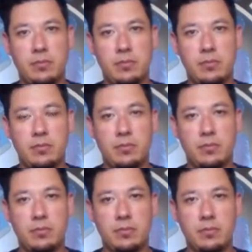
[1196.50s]

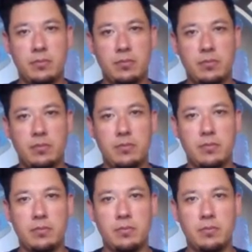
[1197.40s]

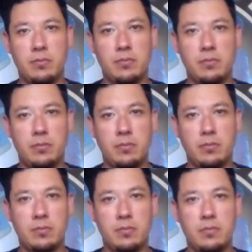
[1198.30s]

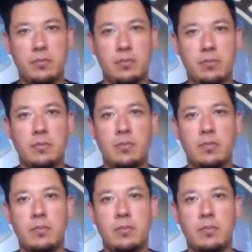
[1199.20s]
This person isn't speaking.